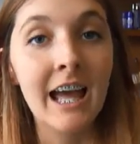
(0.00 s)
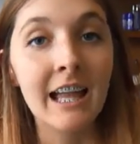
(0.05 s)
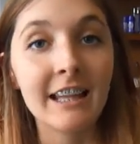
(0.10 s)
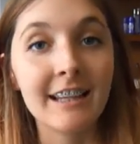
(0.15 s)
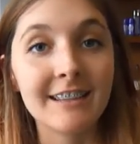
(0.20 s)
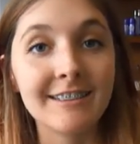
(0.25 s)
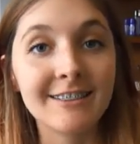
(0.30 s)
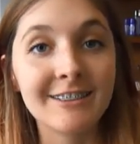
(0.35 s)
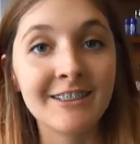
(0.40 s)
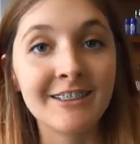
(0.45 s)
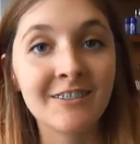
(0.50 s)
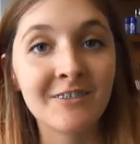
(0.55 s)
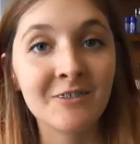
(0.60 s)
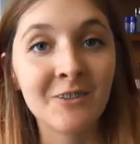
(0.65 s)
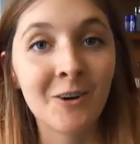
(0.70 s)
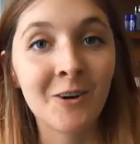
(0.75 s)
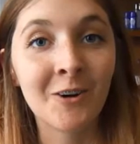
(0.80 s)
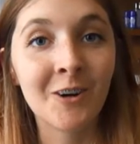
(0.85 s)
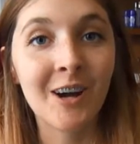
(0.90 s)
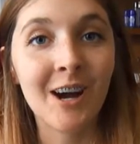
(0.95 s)
Legend of
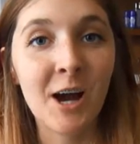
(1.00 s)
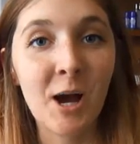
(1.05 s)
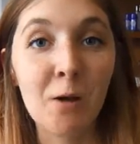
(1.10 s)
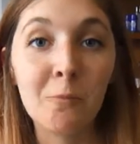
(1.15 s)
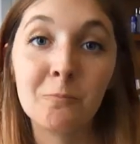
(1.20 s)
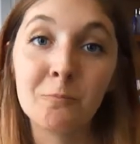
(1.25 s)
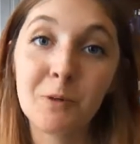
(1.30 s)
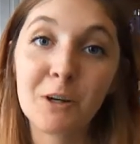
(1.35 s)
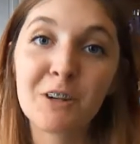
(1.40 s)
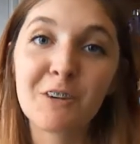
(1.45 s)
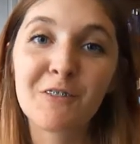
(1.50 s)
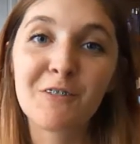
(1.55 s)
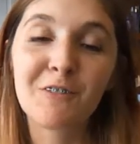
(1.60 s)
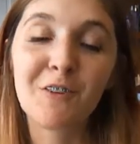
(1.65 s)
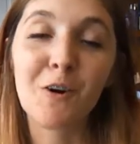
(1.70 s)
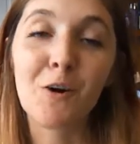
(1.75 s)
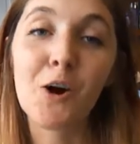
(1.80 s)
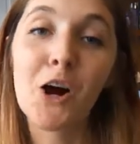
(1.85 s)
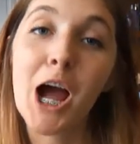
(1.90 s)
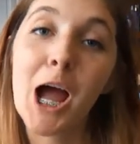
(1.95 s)
Korra, Book
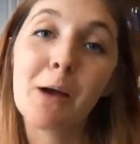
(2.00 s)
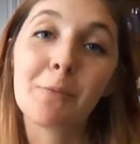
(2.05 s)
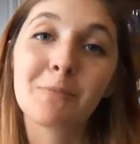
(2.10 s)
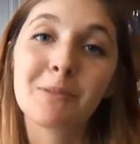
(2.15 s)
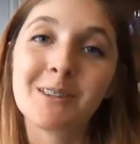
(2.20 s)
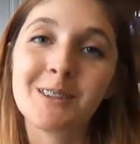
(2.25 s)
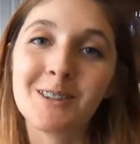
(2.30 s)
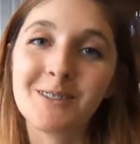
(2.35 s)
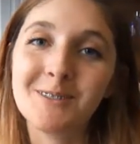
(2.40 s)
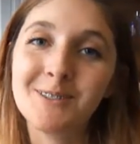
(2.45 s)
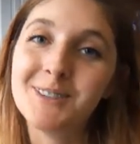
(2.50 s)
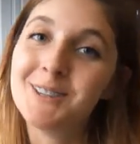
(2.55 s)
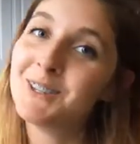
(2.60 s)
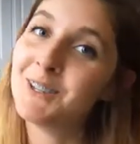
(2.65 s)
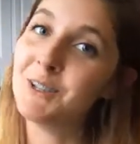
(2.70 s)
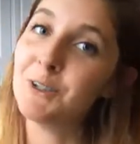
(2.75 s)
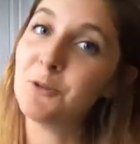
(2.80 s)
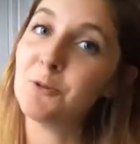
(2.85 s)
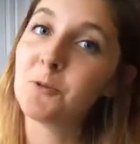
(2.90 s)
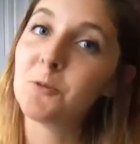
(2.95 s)
4, Episode
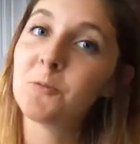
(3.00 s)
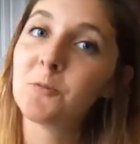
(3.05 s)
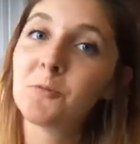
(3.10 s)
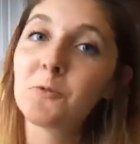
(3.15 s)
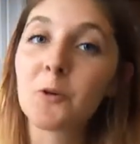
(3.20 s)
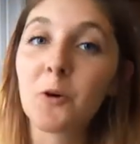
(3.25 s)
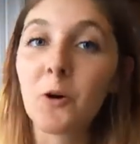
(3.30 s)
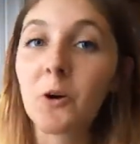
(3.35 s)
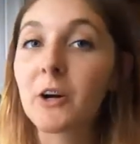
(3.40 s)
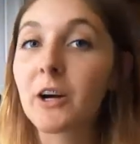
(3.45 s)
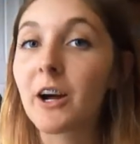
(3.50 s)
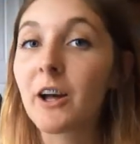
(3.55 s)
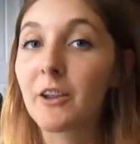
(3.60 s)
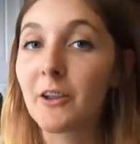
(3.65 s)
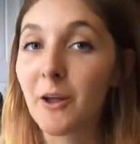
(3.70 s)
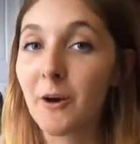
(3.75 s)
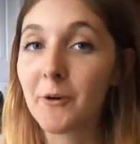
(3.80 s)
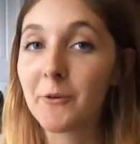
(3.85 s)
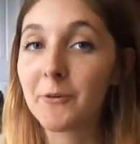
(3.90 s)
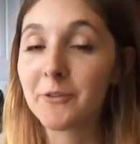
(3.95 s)
2, Korra
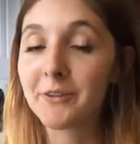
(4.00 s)
Alone.